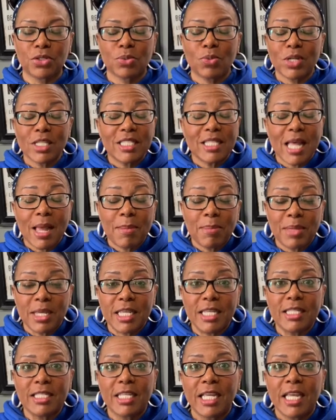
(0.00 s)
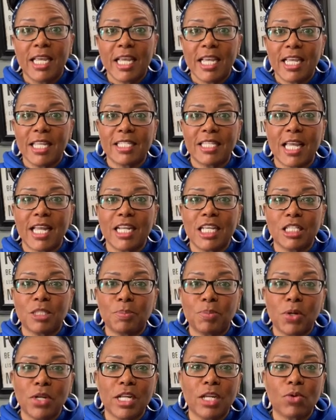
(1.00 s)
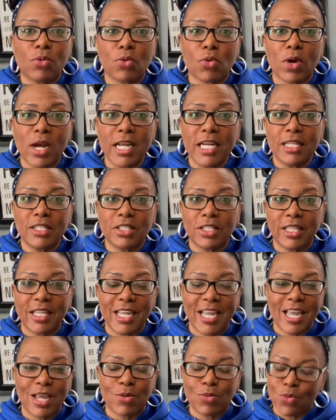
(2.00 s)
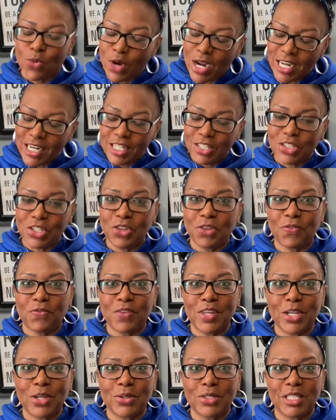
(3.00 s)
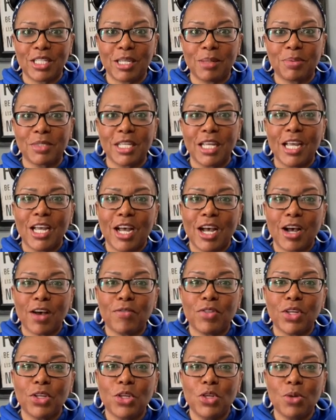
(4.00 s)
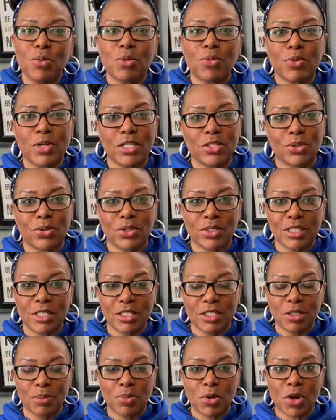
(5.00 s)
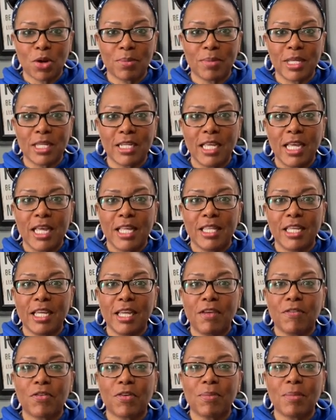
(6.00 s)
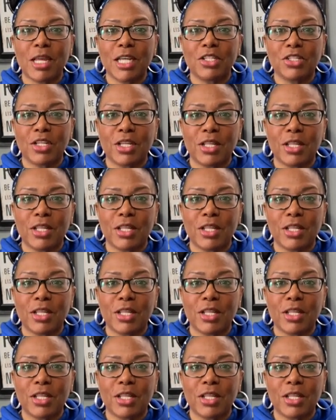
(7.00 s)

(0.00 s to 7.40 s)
What that means is that it's putting right into the hand, right into the fingertips of the Human Resources Department, the information